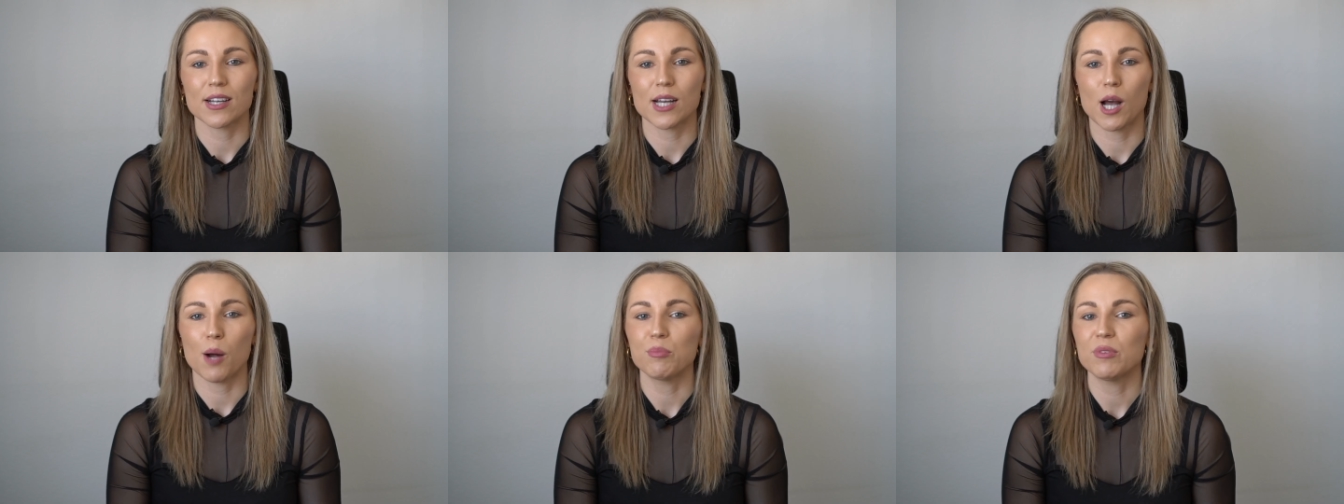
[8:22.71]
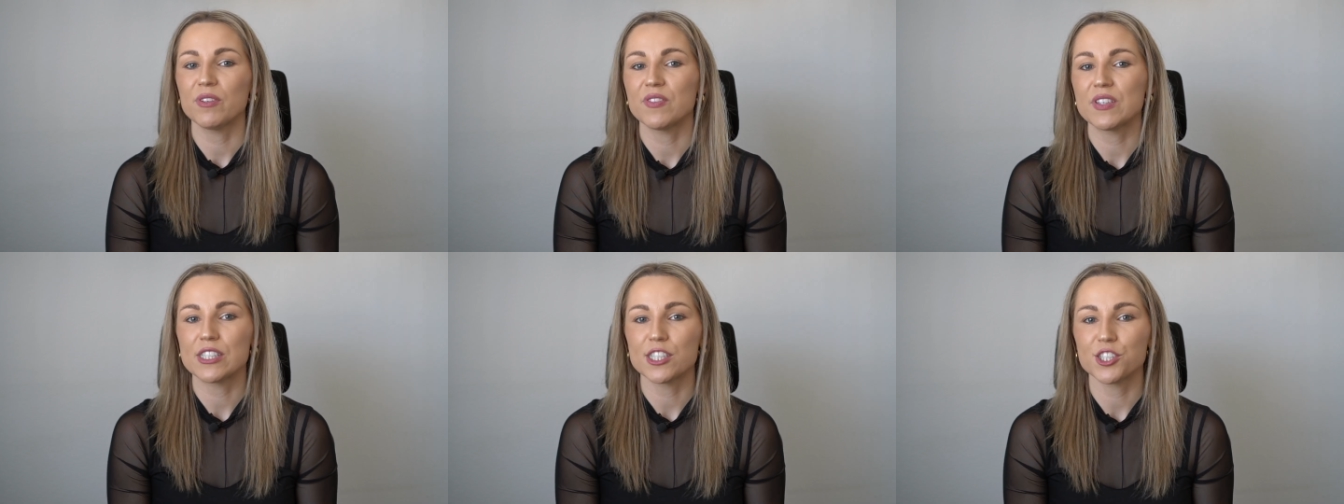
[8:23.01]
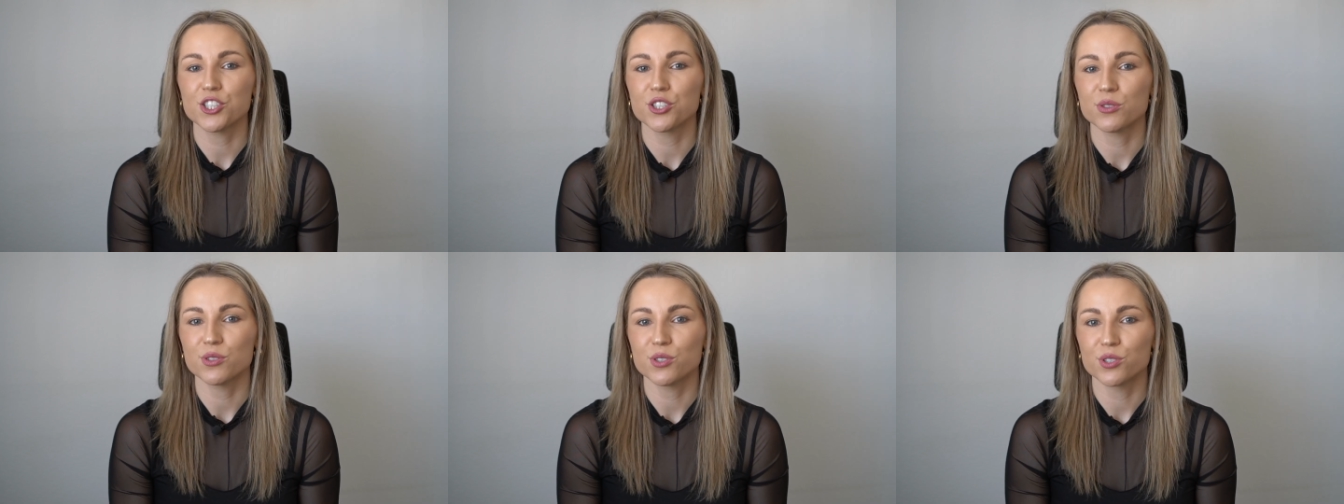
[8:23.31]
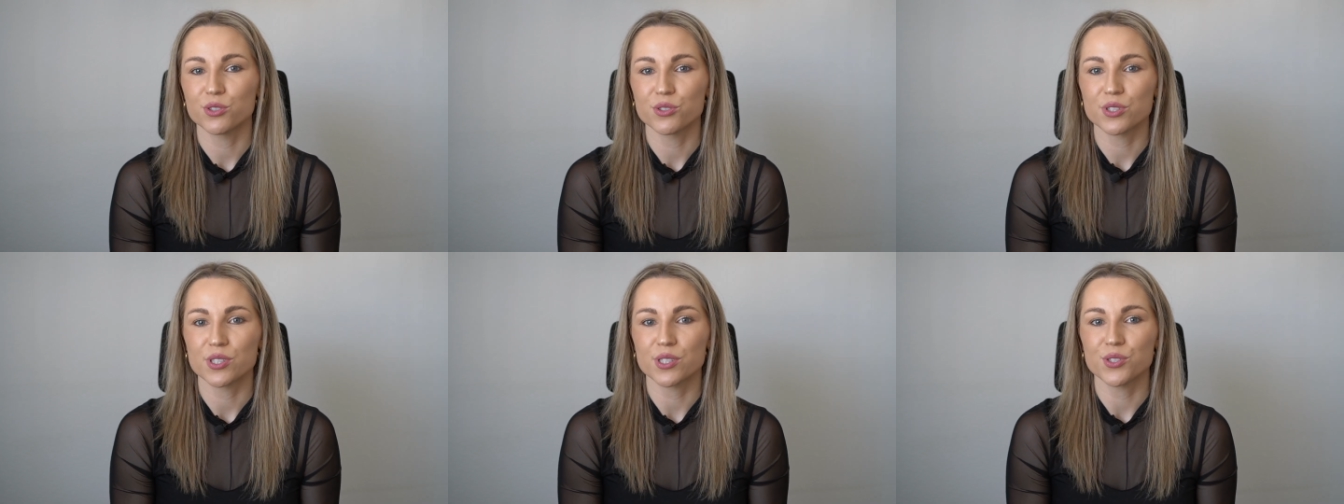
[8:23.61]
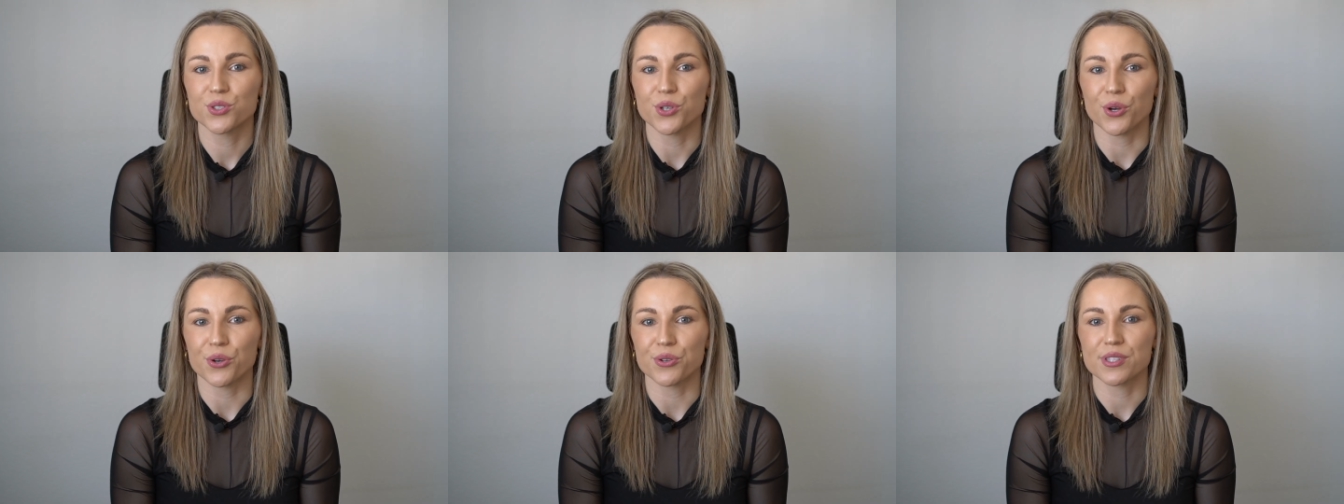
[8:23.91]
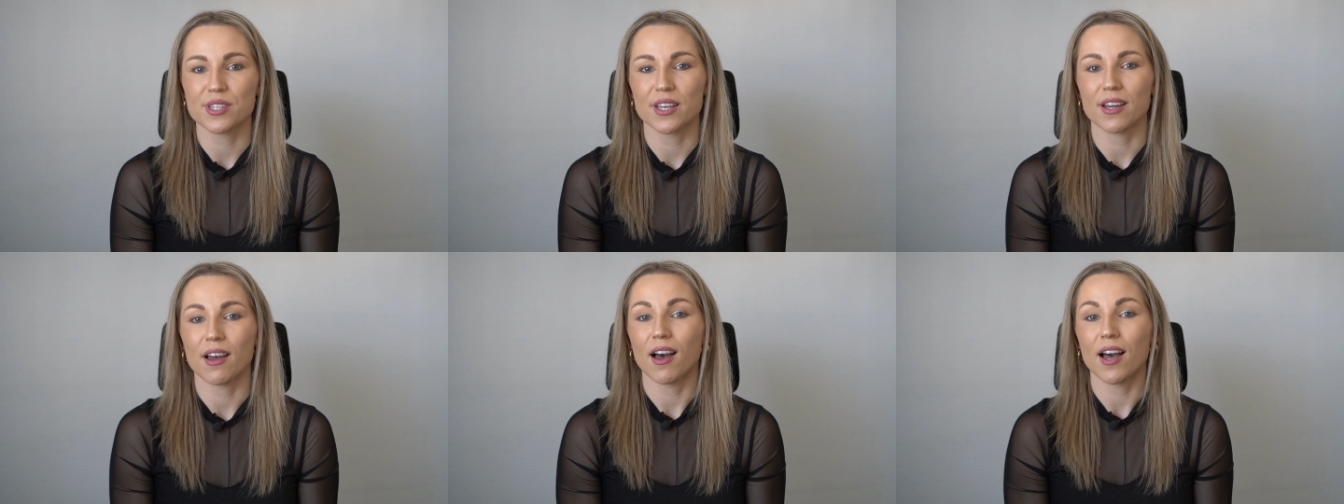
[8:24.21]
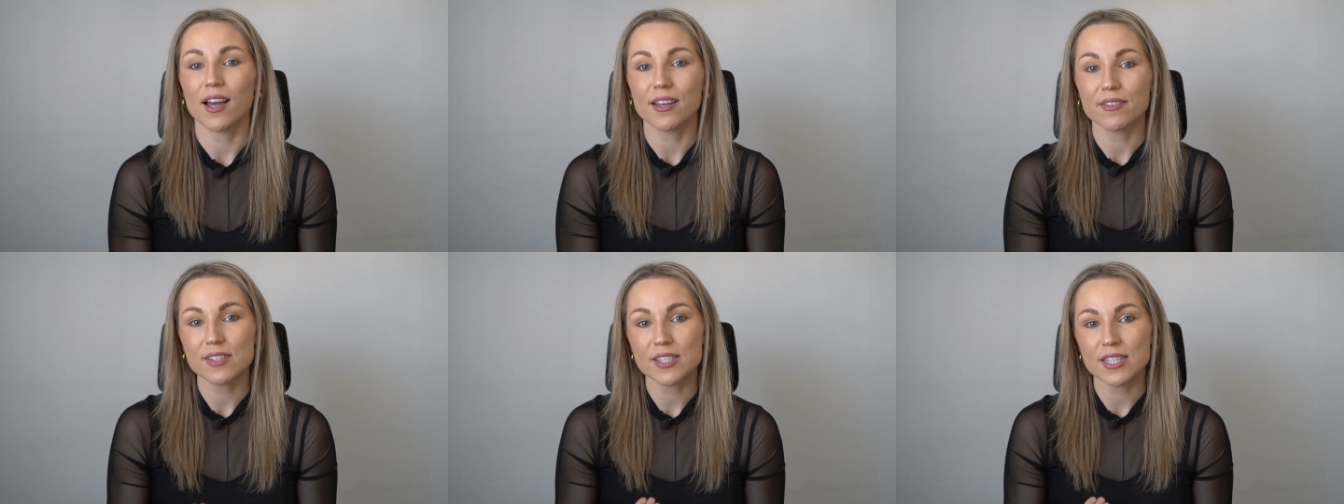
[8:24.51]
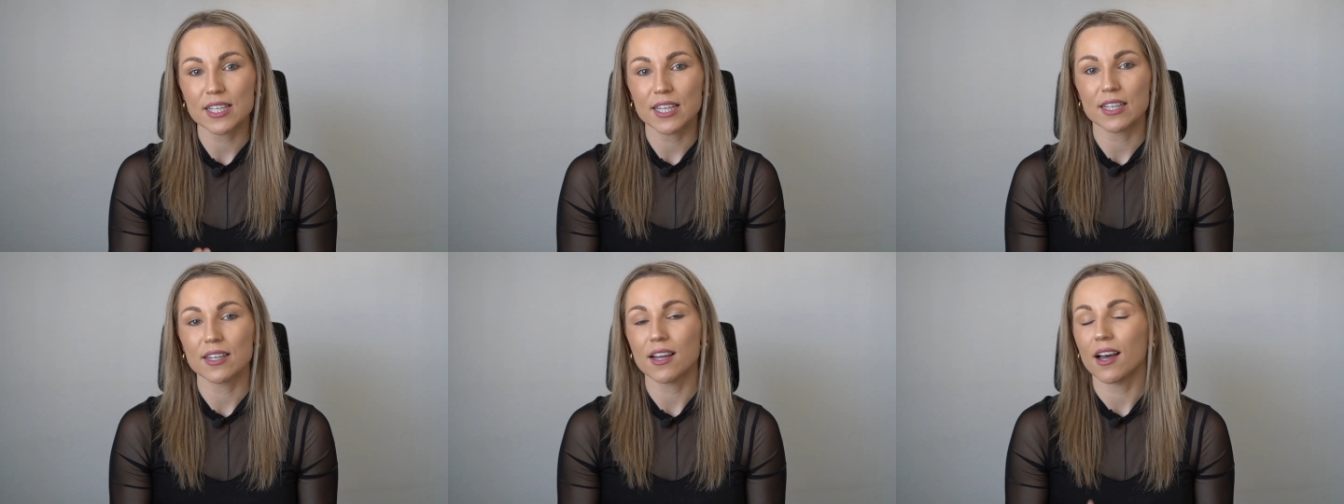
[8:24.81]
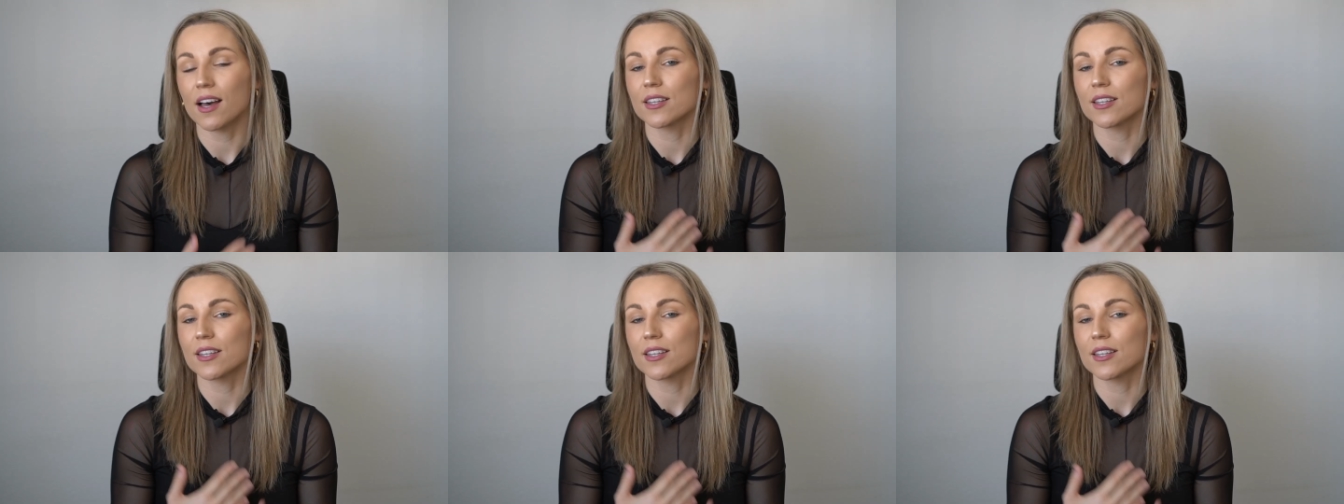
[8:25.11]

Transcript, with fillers: a couple of additional do's and don'ts that I've seen